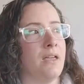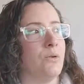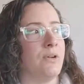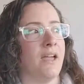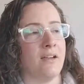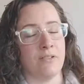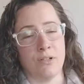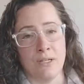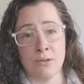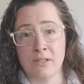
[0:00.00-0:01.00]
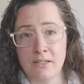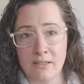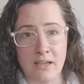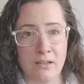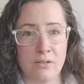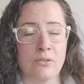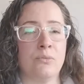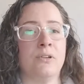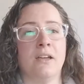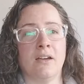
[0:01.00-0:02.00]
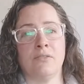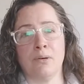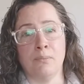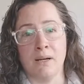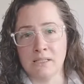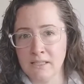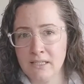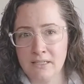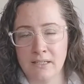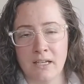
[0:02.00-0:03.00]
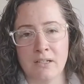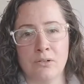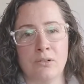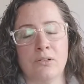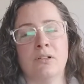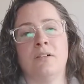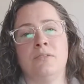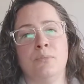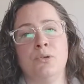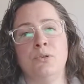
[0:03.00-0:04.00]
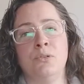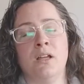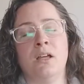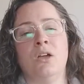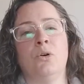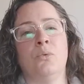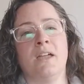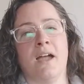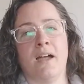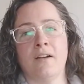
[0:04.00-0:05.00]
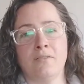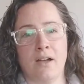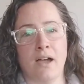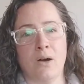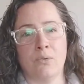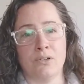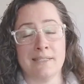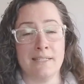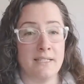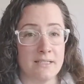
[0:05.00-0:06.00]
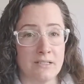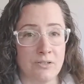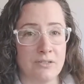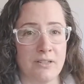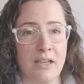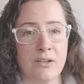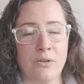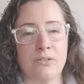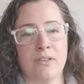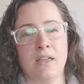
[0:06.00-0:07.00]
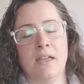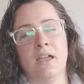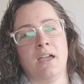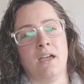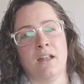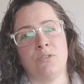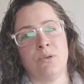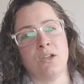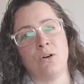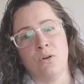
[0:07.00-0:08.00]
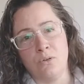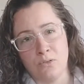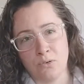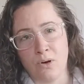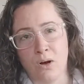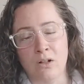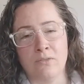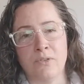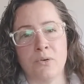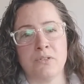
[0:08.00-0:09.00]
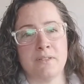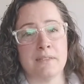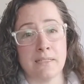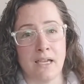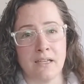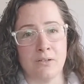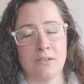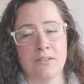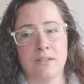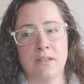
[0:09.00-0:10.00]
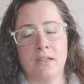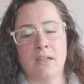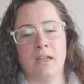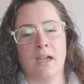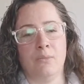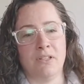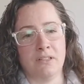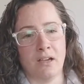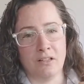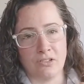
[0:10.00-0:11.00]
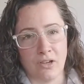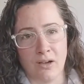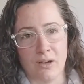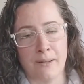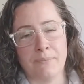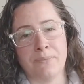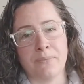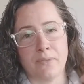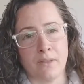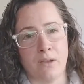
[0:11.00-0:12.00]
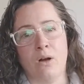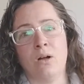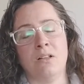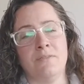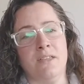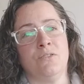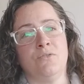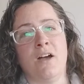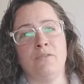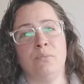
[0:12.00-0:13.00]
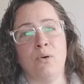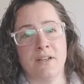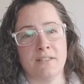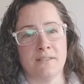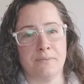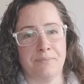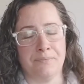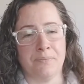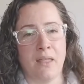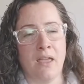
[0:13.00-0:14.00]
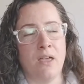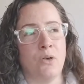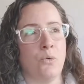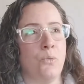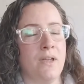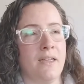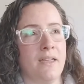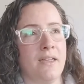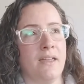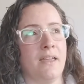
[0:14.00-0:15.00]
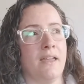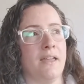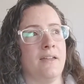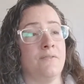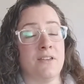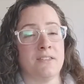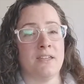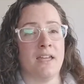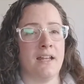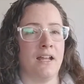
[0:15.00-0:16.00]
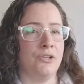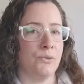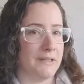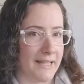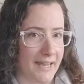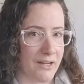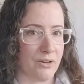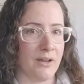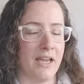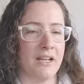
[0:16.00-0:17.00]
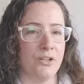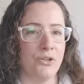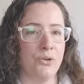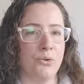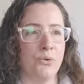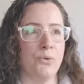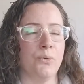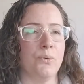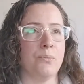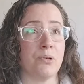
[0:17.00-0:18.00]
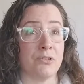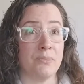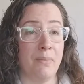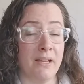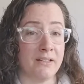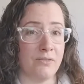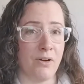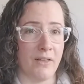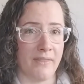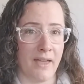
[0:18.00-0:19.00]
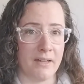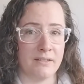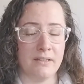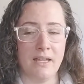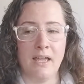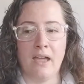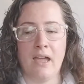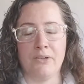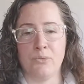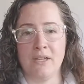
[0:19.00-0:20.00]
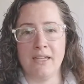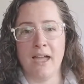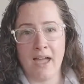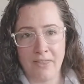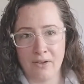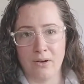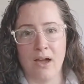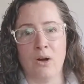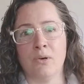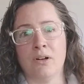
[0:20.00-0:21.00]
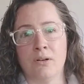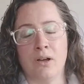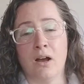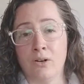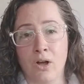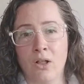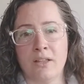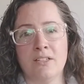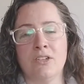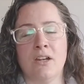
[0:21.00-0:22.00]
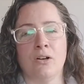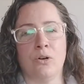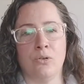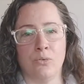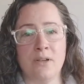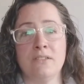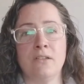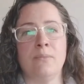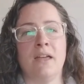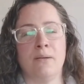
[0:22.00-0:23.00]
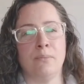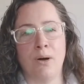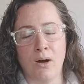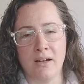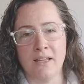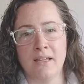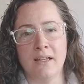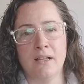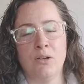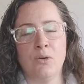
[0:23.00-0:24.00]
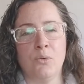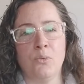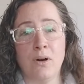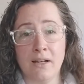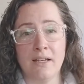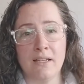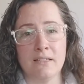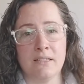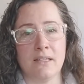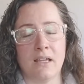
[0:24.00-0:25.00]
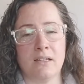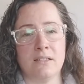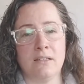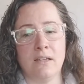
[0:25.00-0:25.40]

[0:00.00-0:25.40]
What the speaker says: We have our yearly cycle, we have our monthly cycle of the moon, we have our seasonal cycles. And as we go through all of those cycles and we touch on all of 5 points, we investigate a new layer and a new perspective on that as we gather our knowledge and our own wisdom and embody what it is that